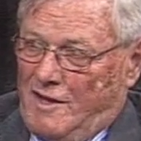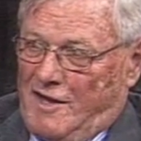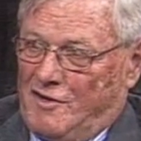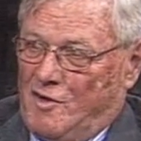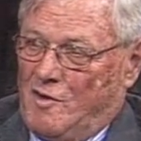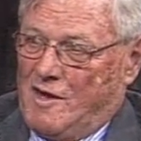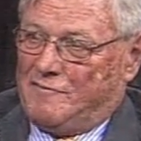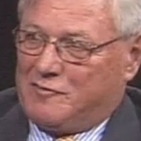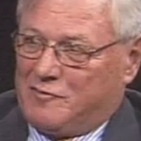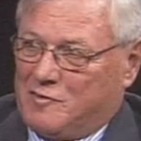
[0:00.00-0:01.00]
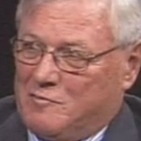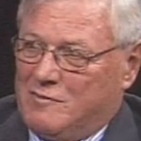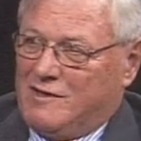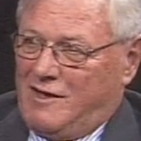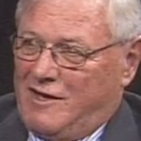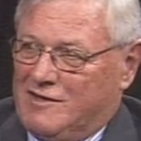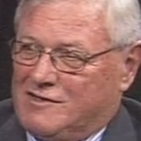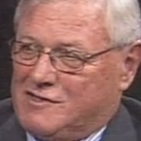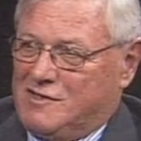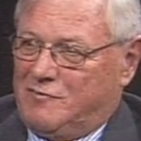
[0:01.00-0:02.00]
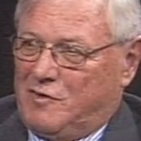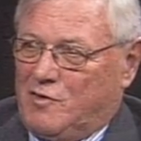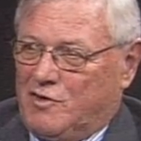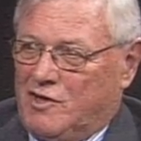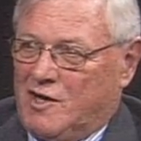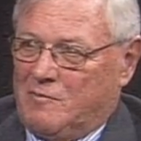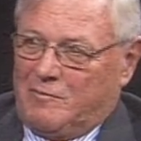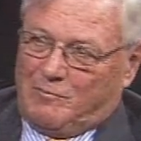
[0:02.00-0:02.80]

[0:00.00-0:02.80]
and go after them and see if we could not